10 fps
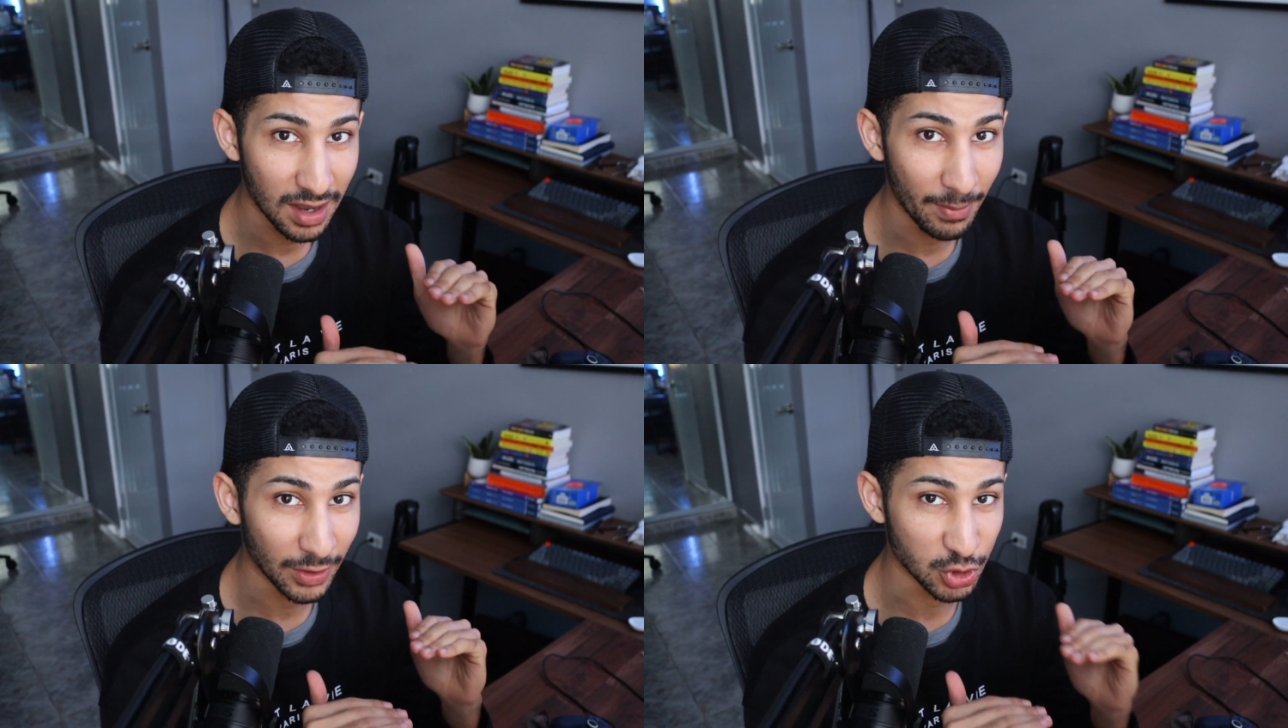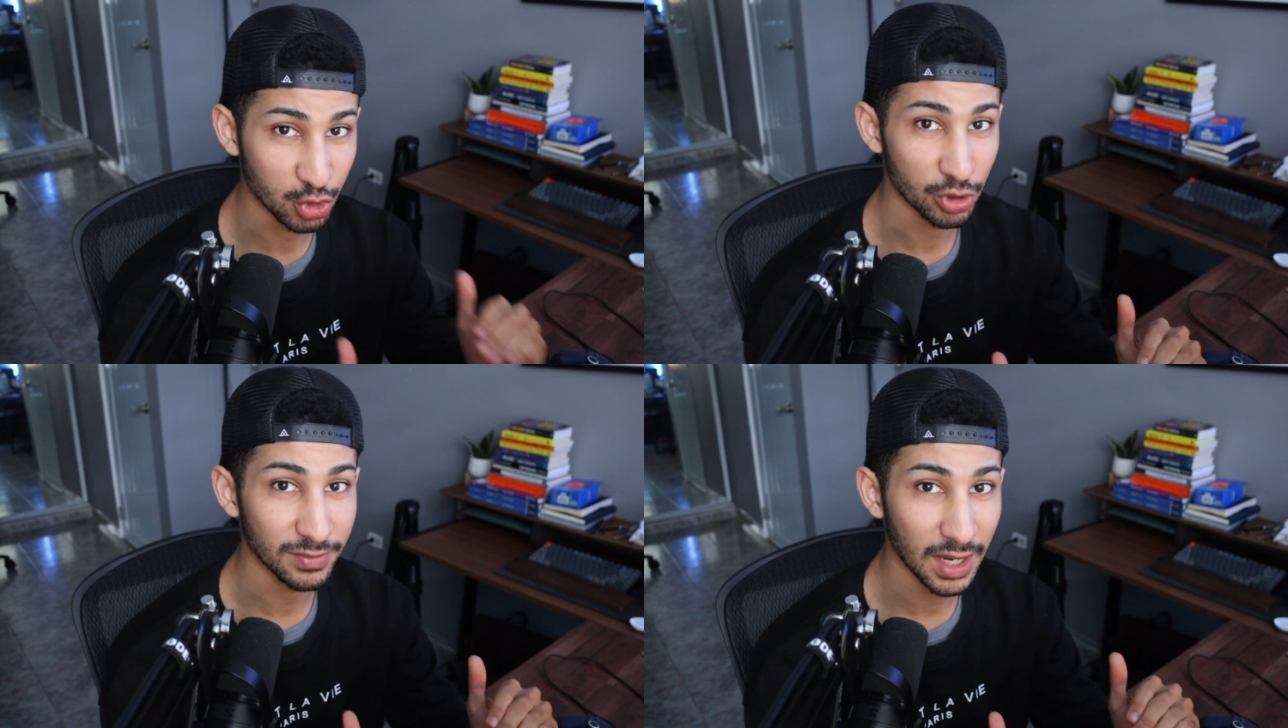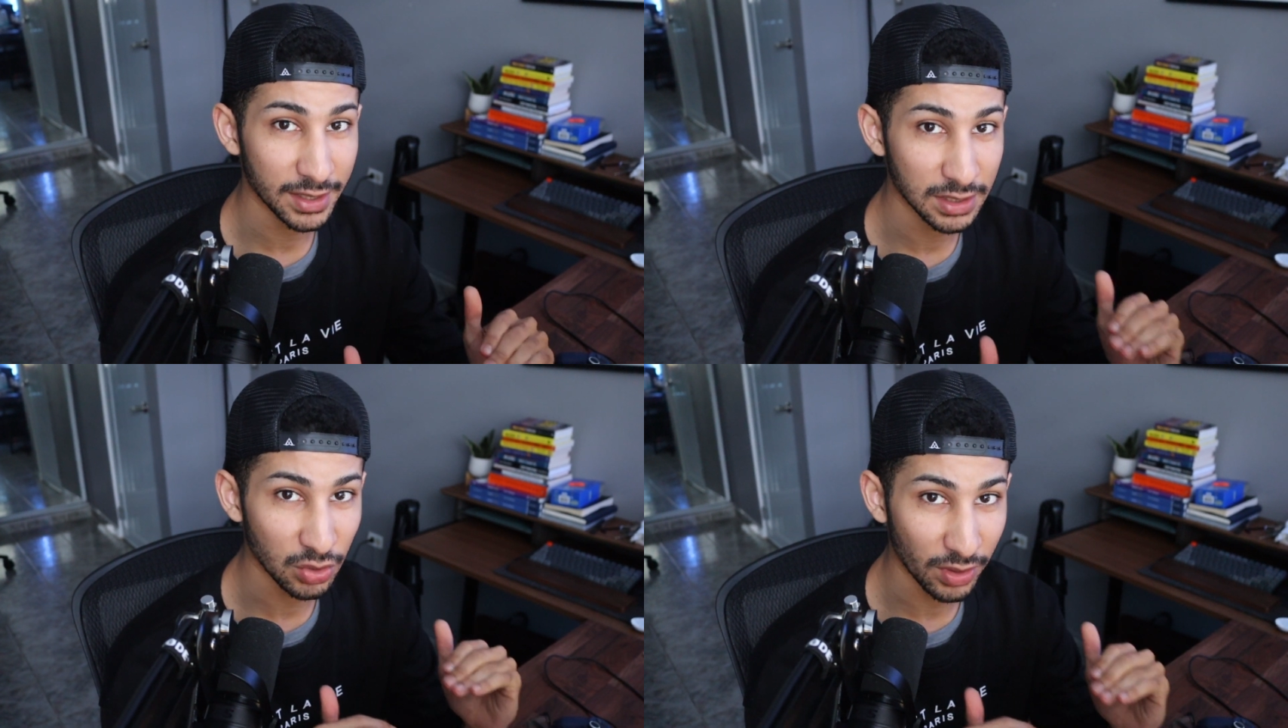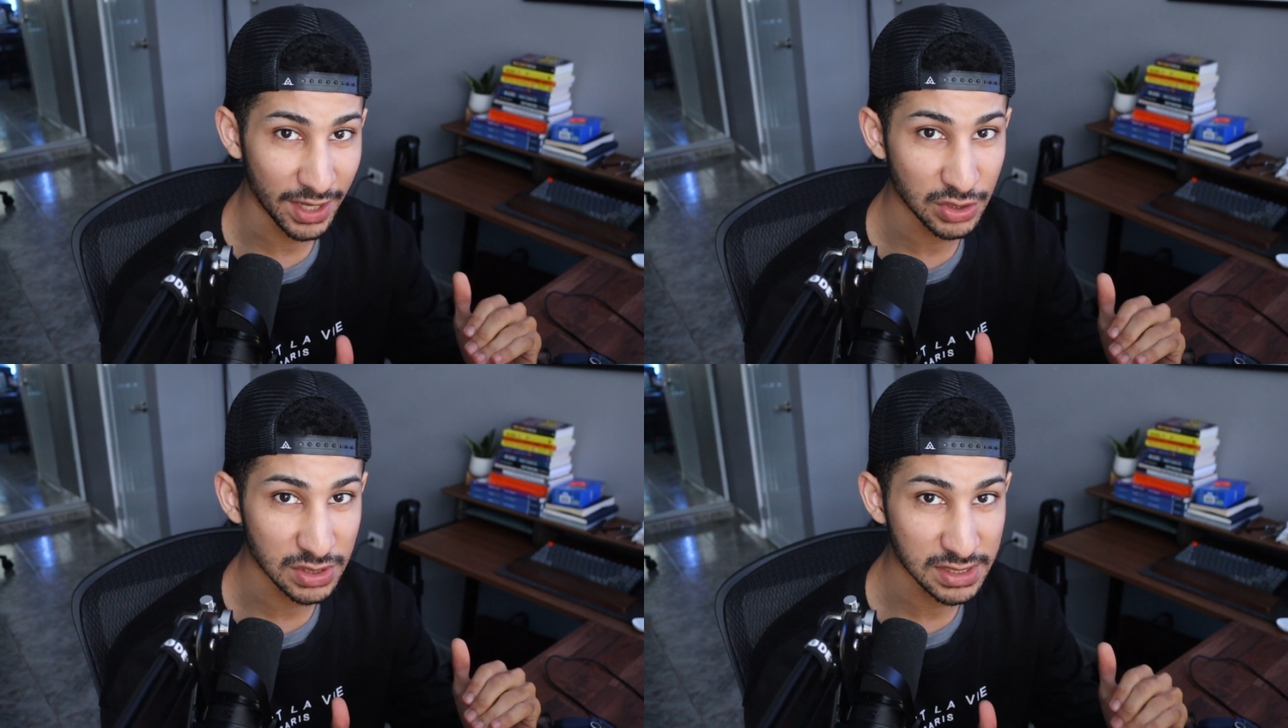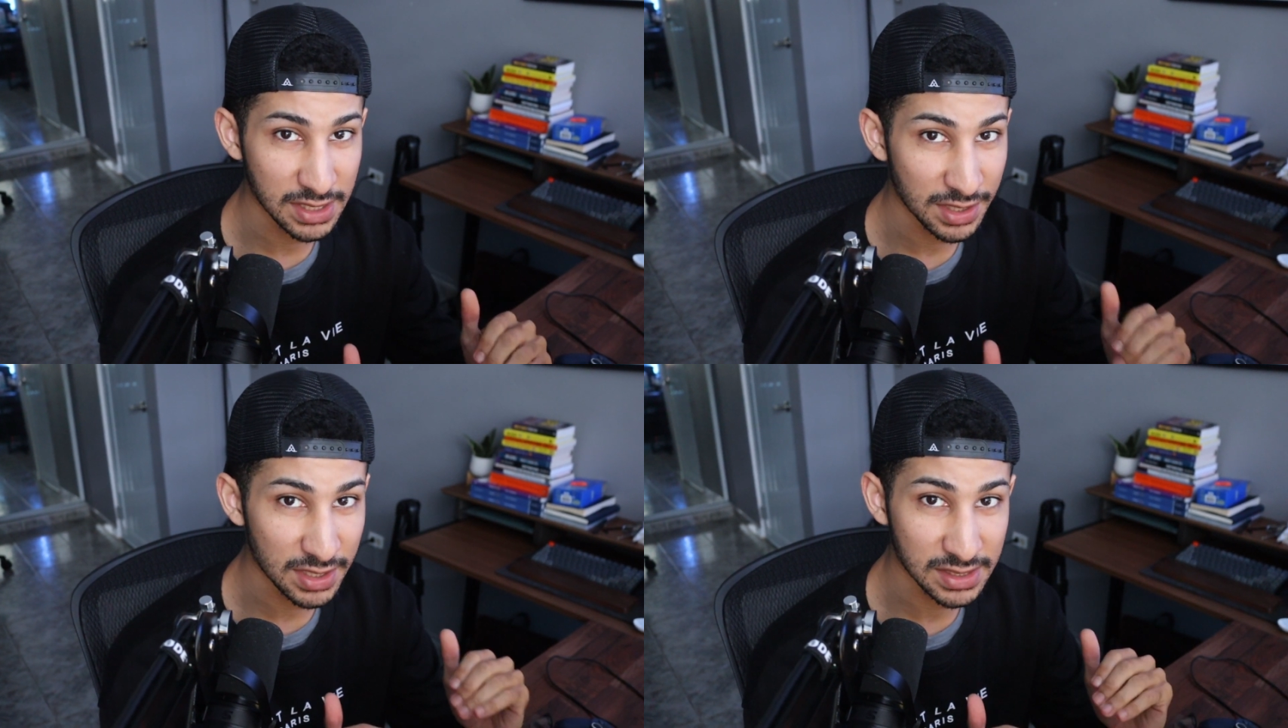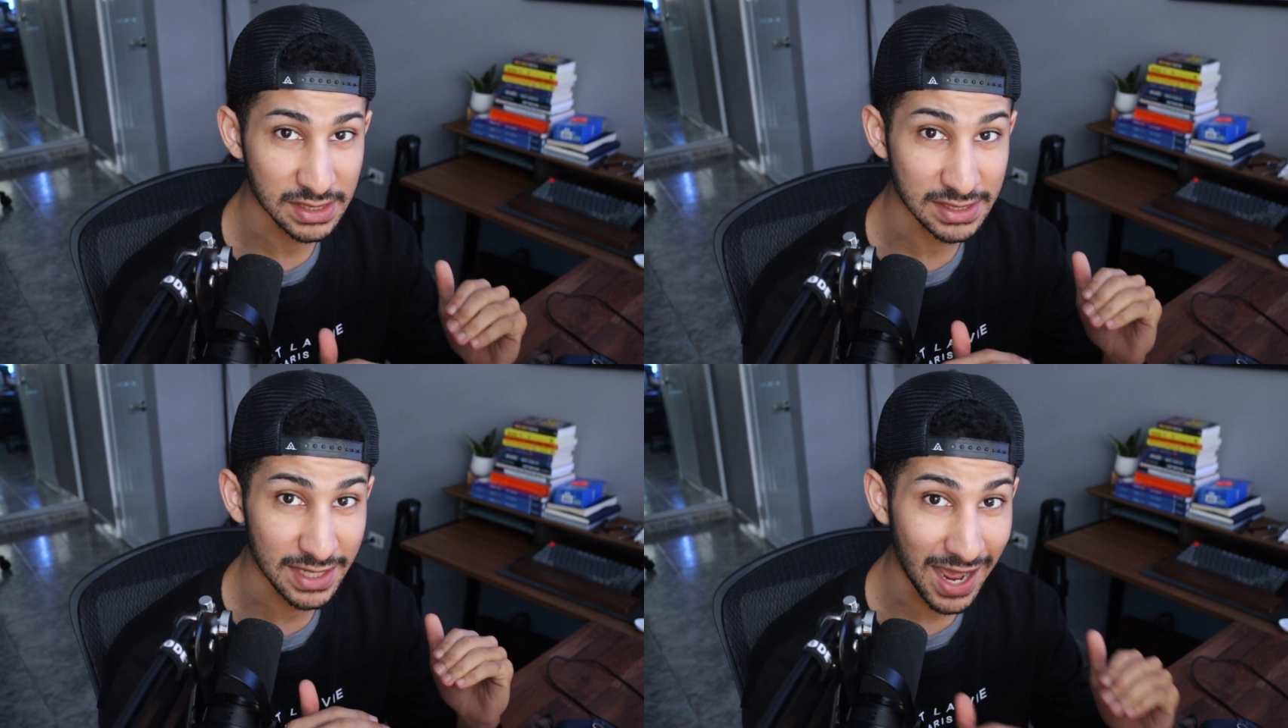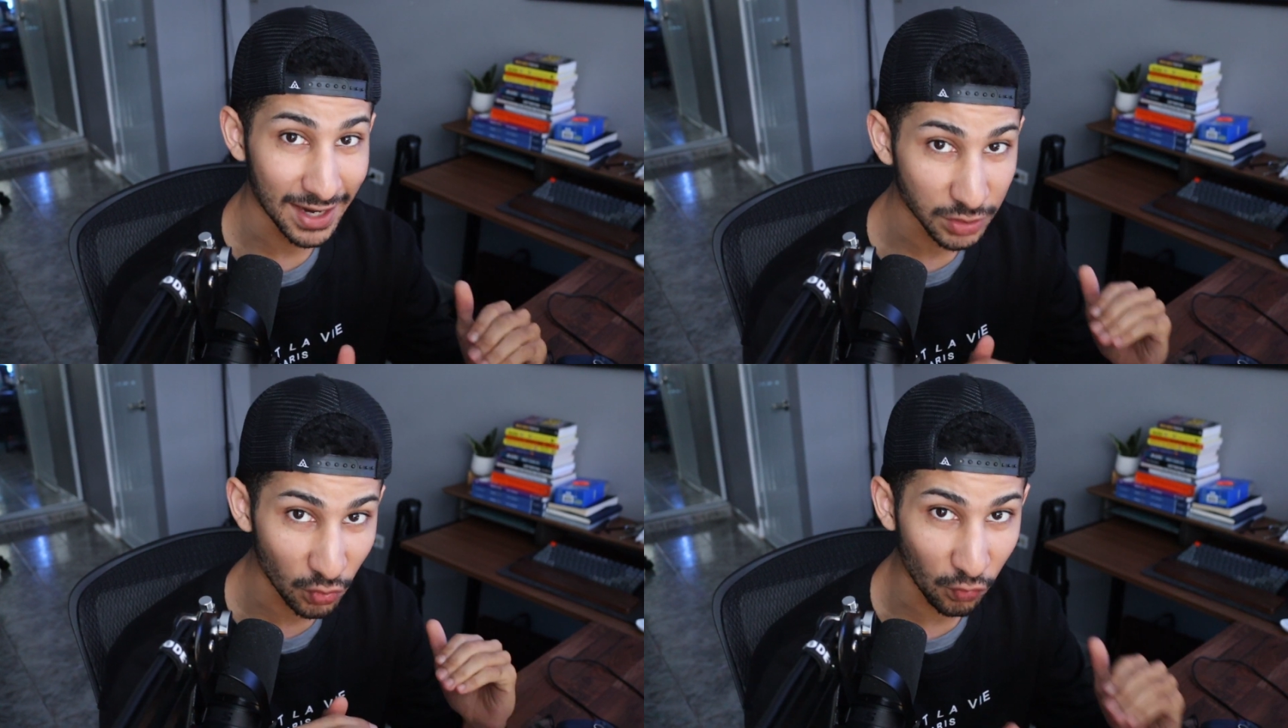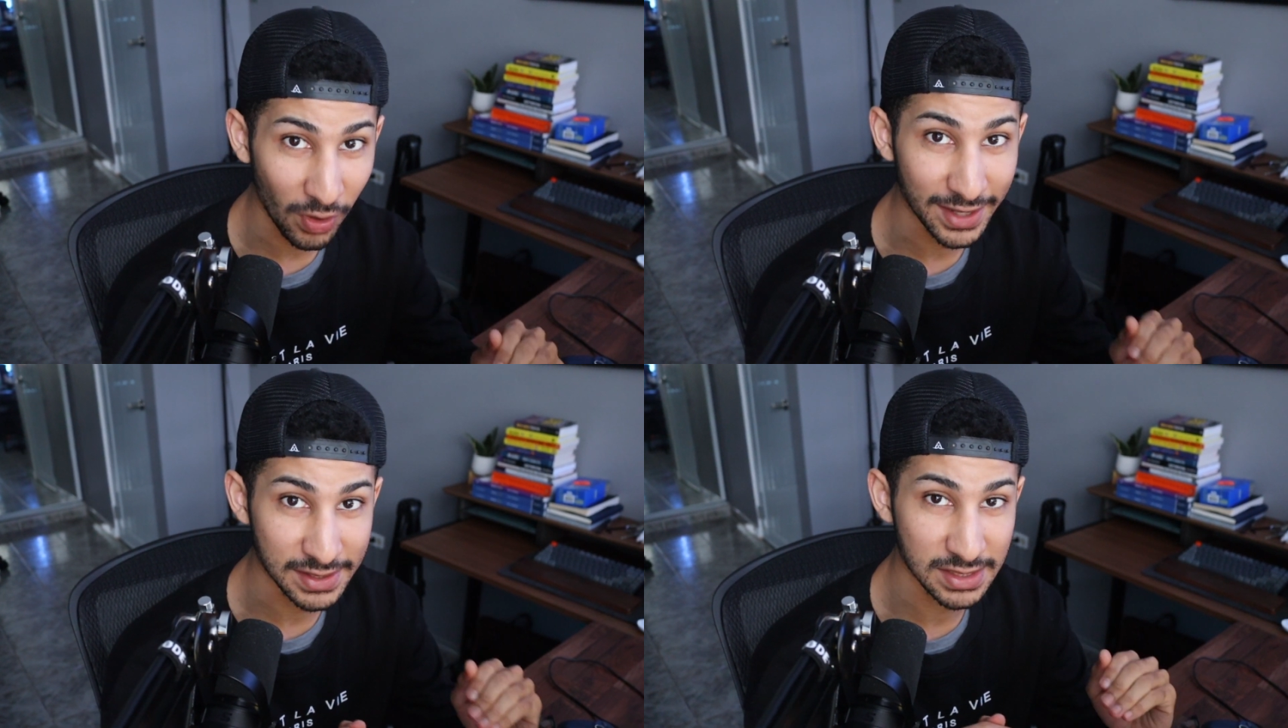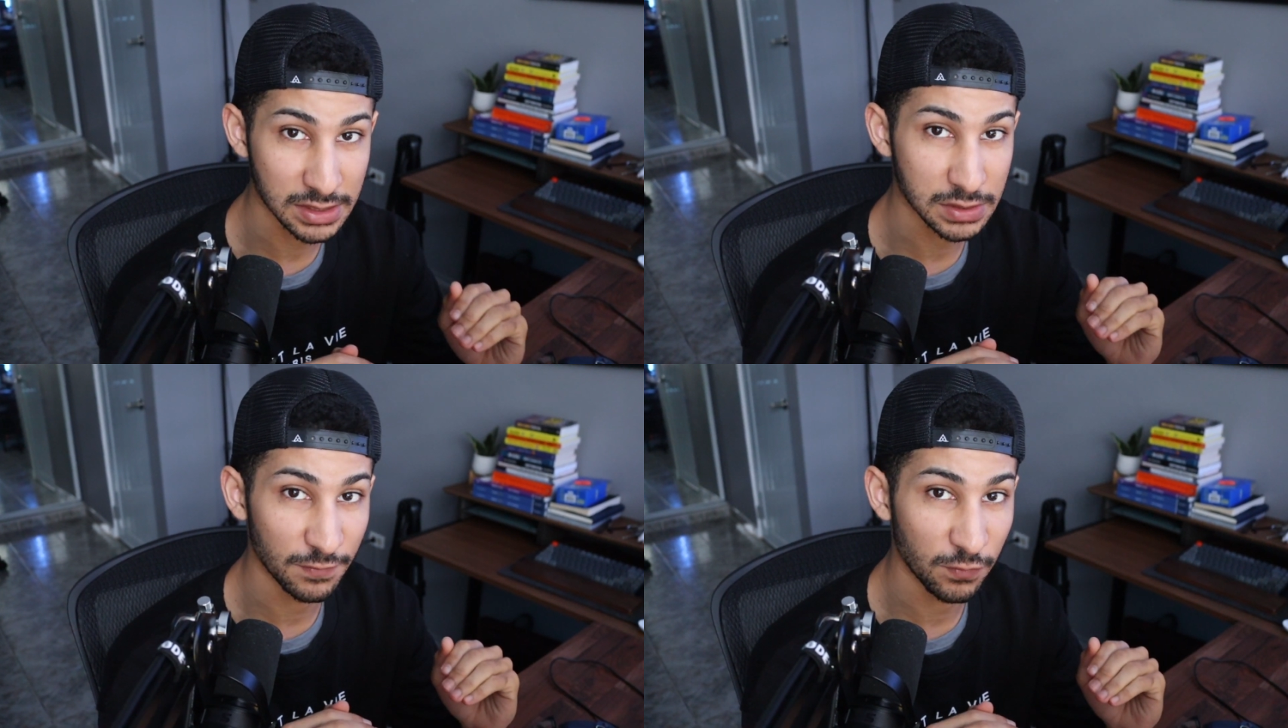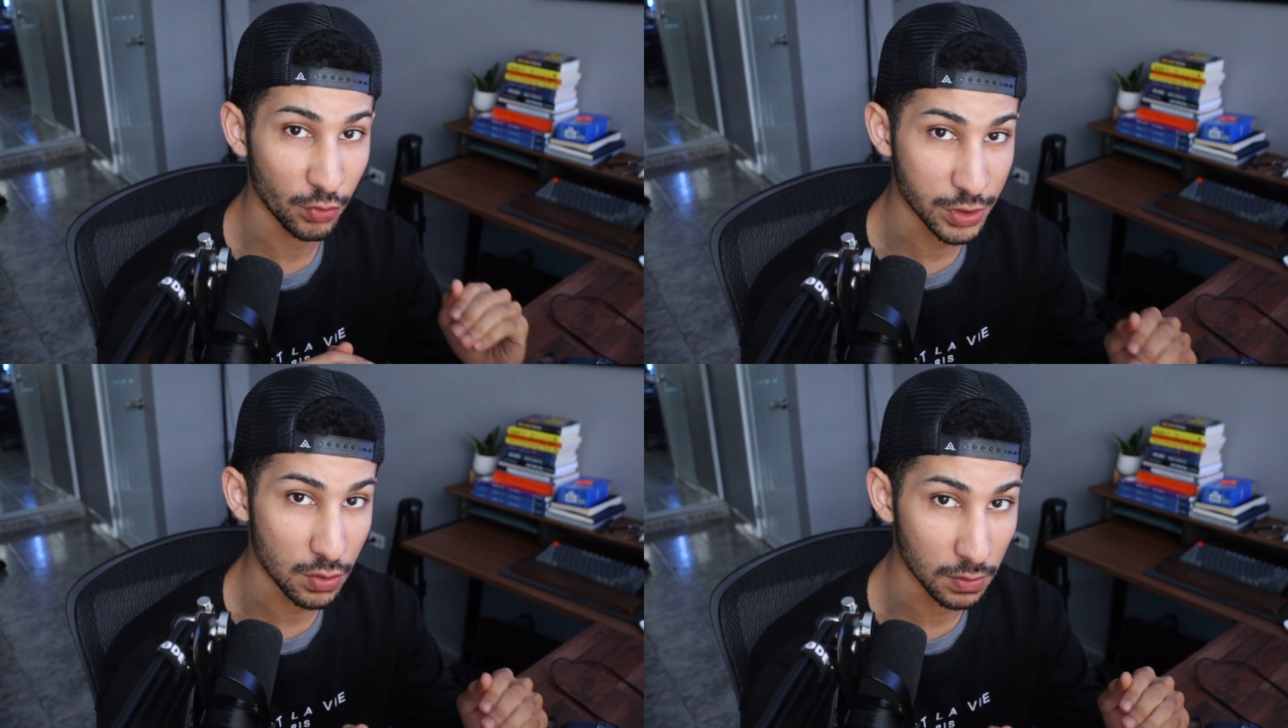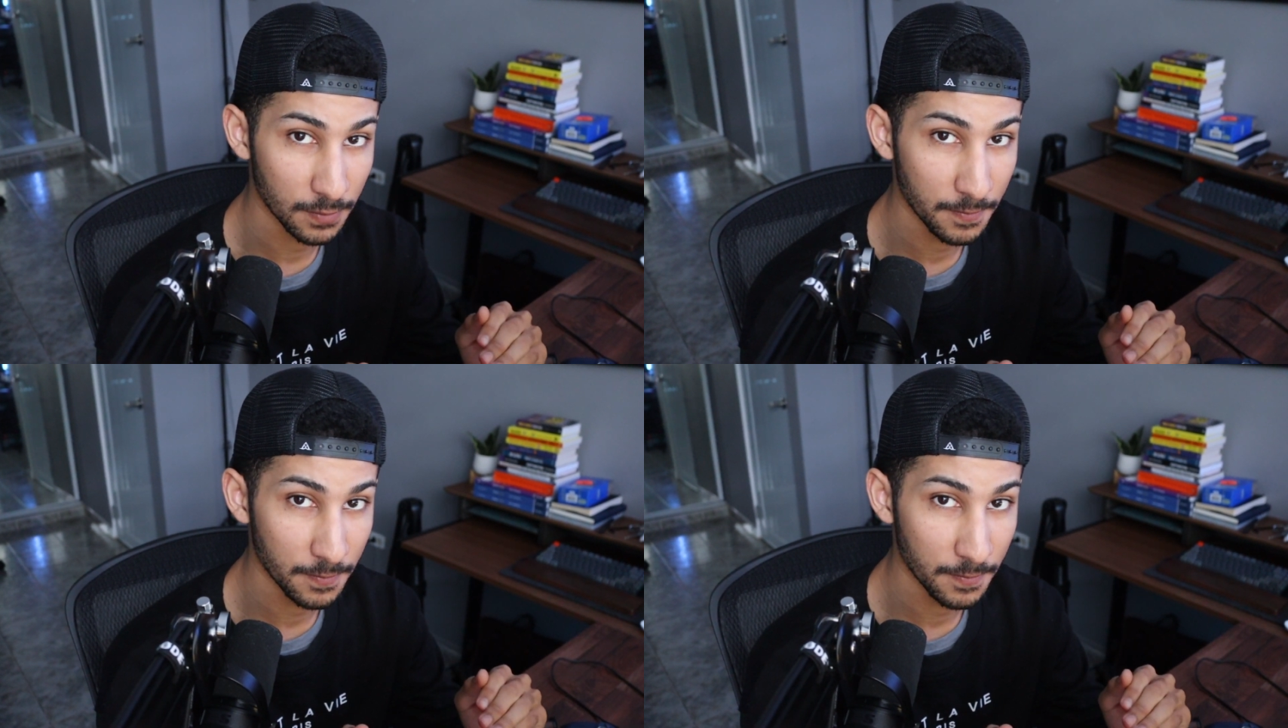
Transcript: about streamlining your agency, this is not the right system for you.